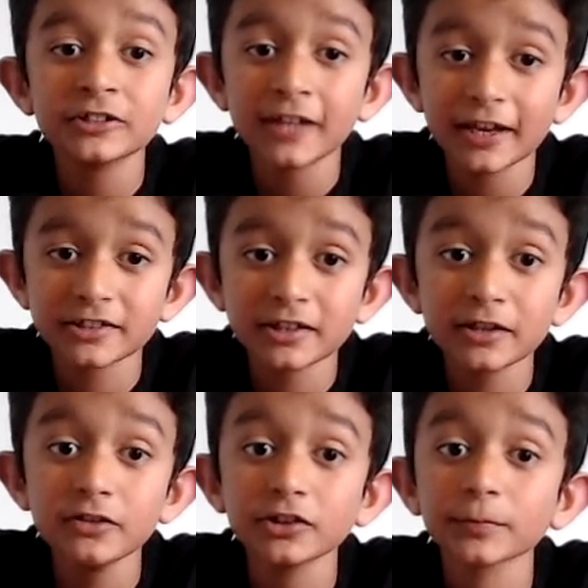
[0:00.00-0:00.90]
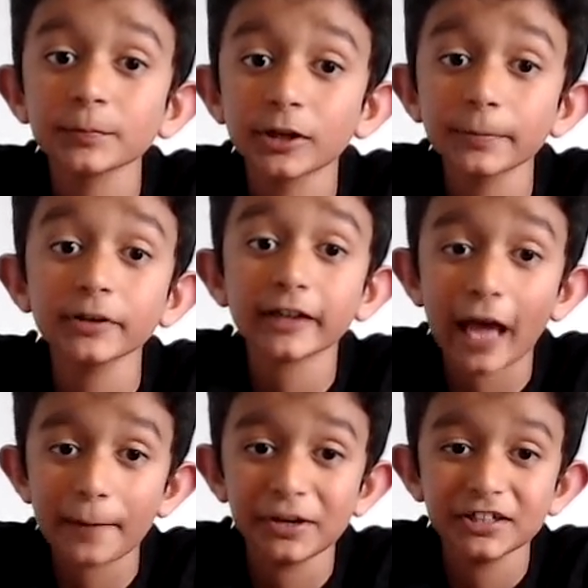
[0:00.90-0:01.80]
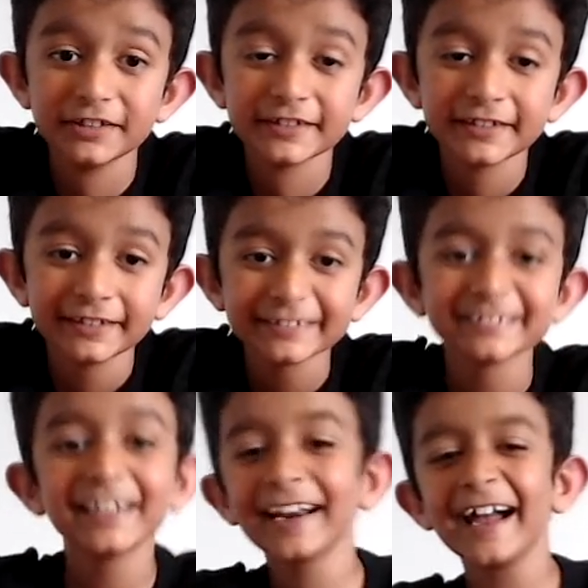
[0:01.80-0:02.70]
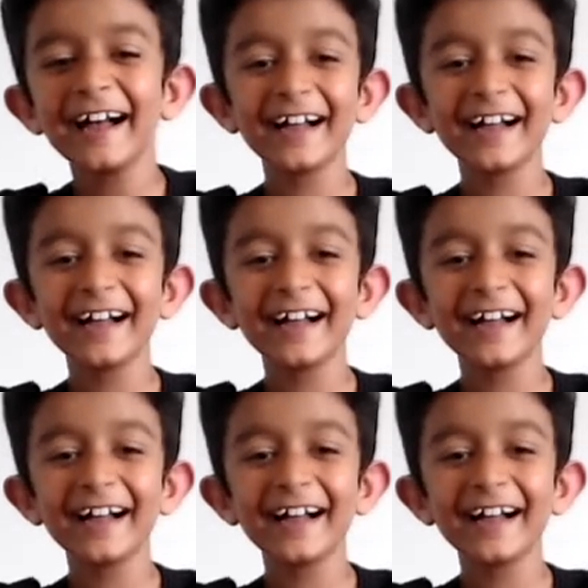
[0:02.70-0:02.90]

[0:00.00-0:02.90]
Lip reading: testing using purple cabbage. Ta-da!